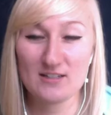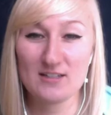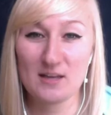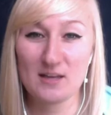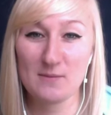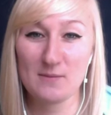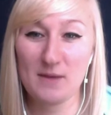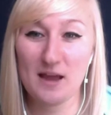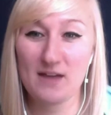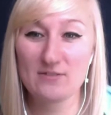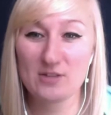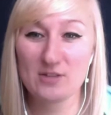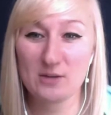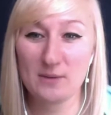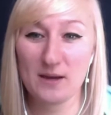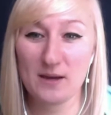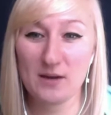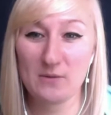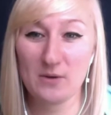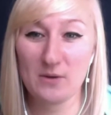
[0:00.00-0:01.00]
might have to go
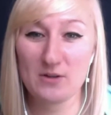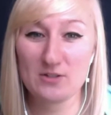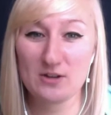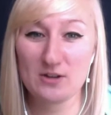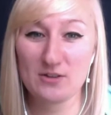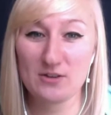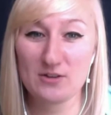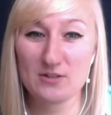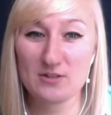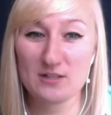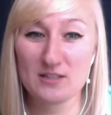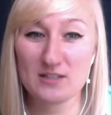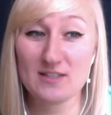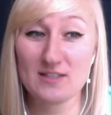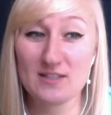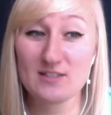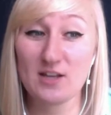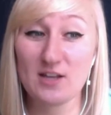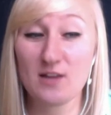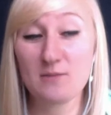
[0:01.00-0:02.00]
back and watch all those. Because I
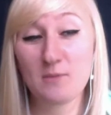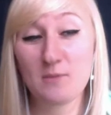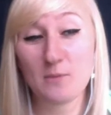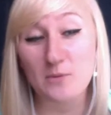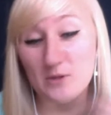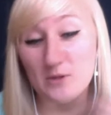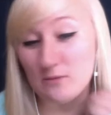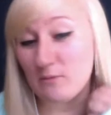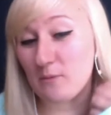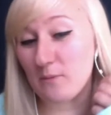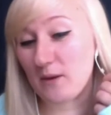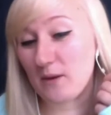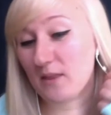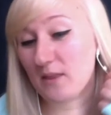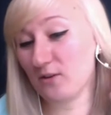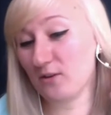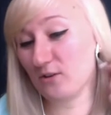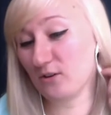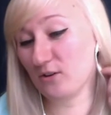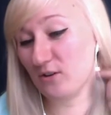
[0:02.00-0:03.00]
saw them and put them in my
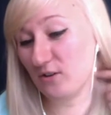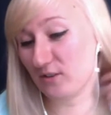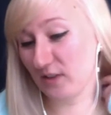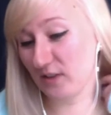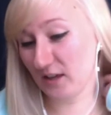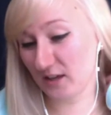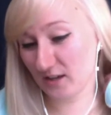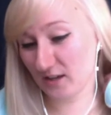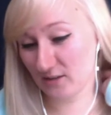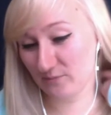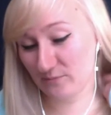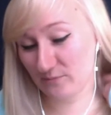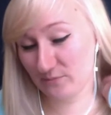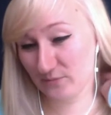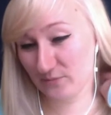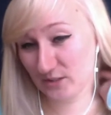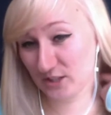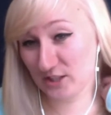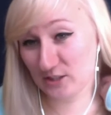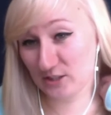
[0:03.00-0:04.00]
little like
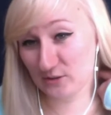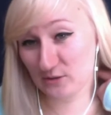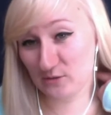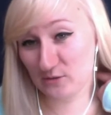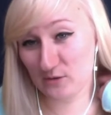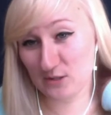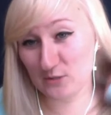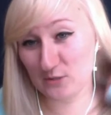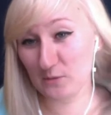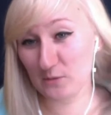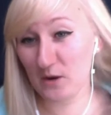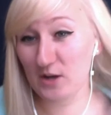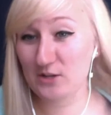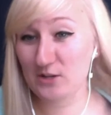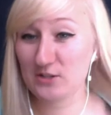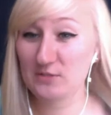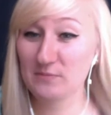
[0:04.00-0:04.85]
queue of what to watch.